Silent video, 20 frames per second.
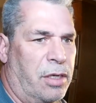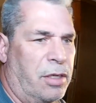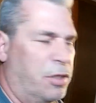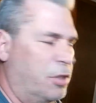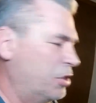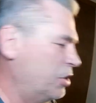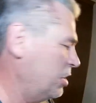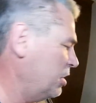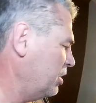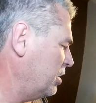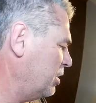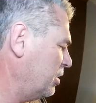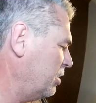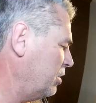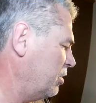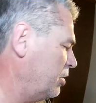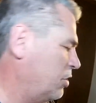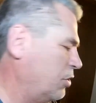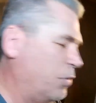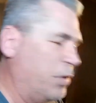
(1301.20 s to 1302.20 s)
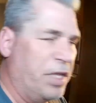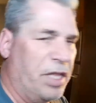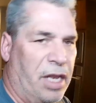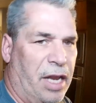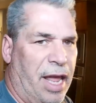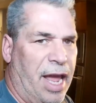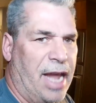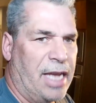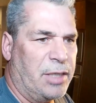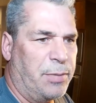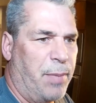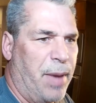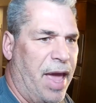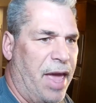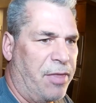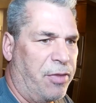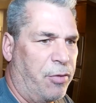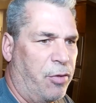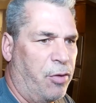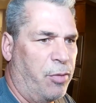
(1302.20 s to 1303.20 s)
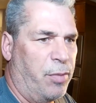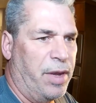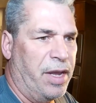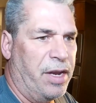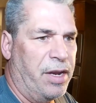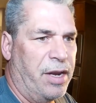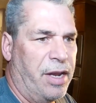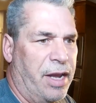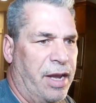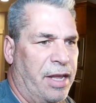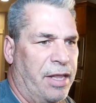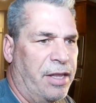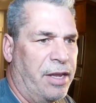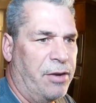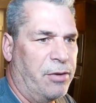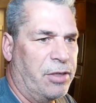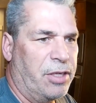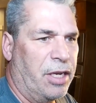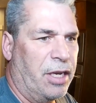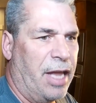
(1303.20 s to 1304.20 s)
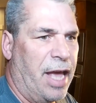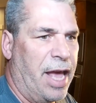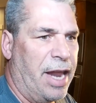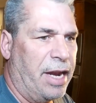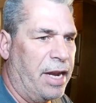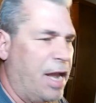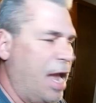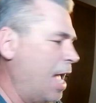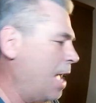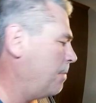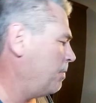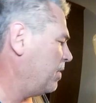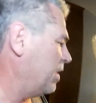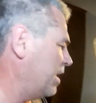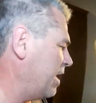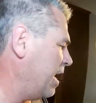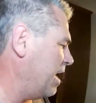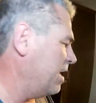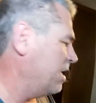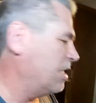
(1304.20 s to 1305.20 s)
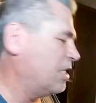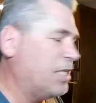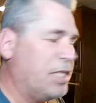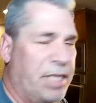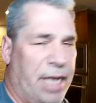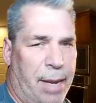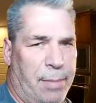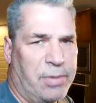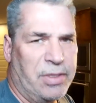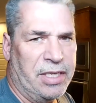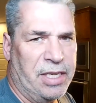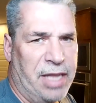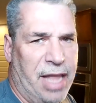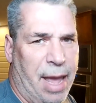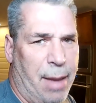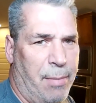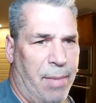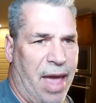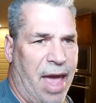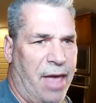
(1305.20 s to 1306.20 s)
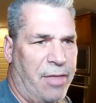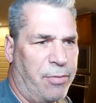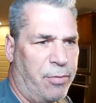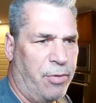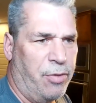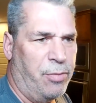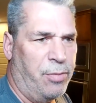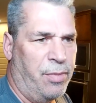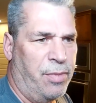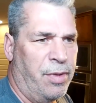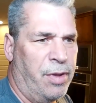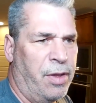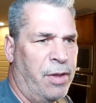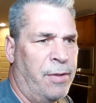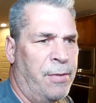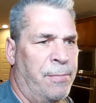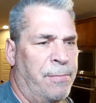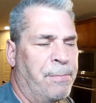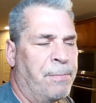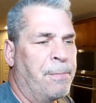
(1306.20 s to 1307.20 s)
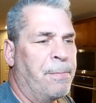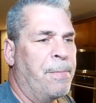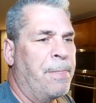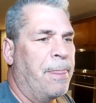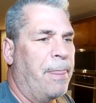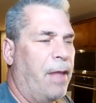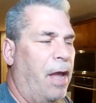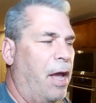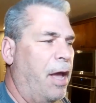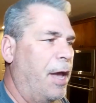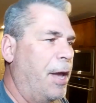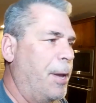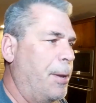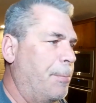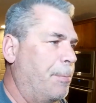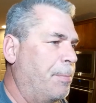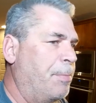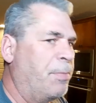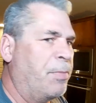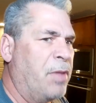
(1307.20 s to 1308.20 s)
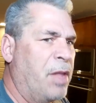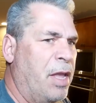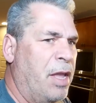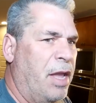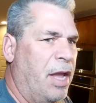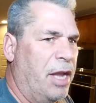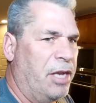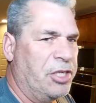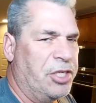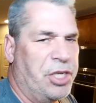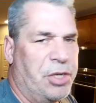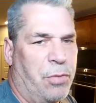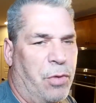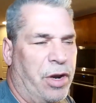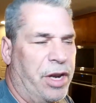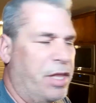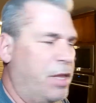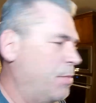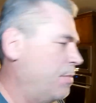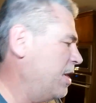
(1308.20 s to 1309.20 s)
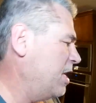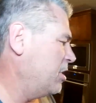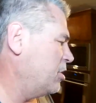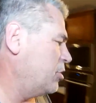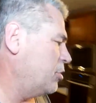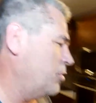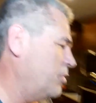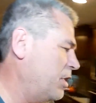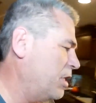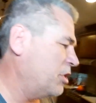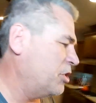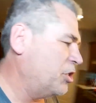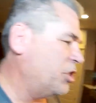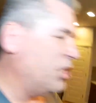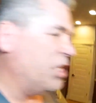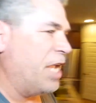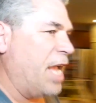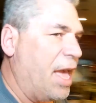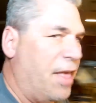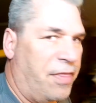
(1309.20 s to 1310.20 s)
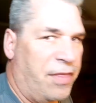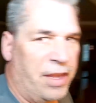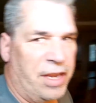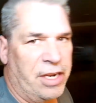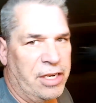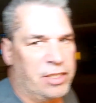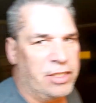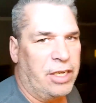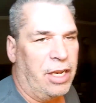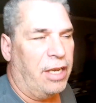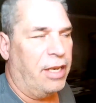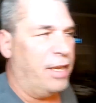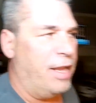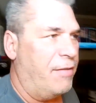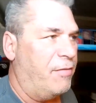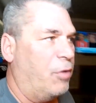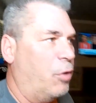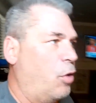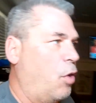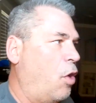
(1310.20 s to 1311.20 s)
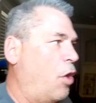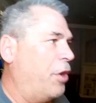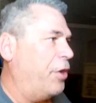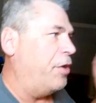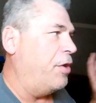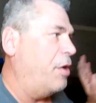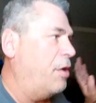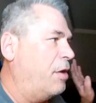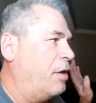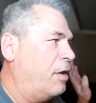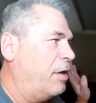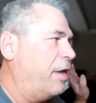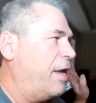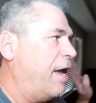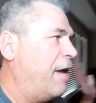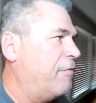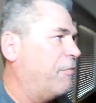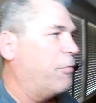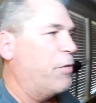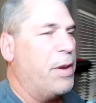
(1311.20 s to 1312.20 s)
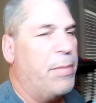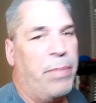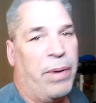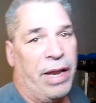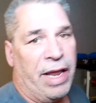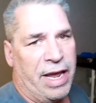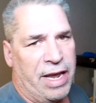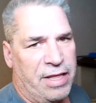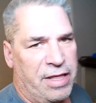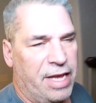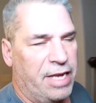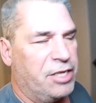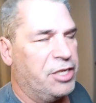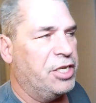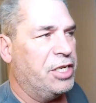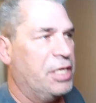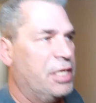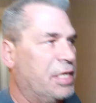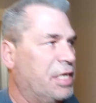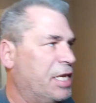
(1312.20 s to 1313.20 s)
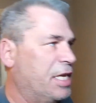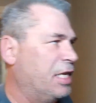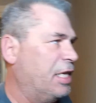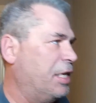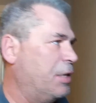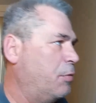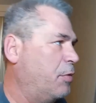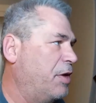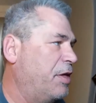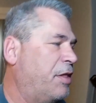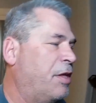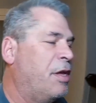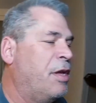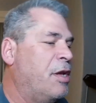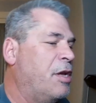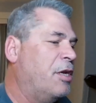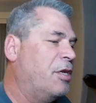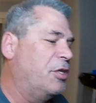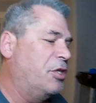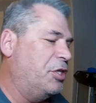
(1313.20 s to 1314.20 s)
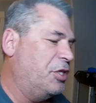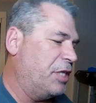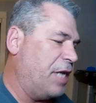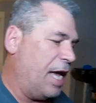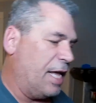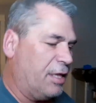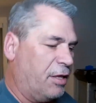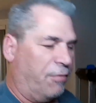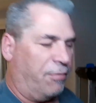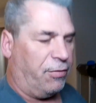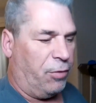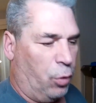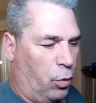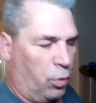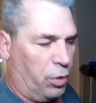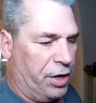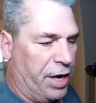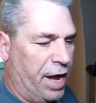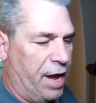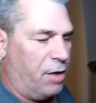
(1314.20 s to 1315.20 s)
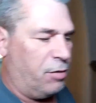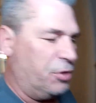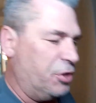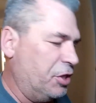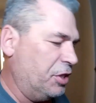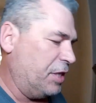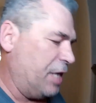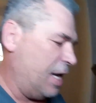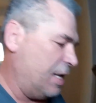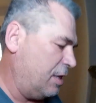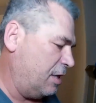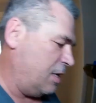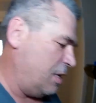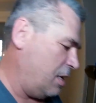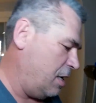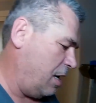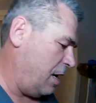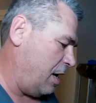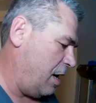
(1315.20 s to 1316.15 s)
She's doing the last bathroom, and there's a lot of complicated steps in that bathroom. And she wanted to make sure that she got things level on every plane that she's dealing with. She's got the floor down, she's got the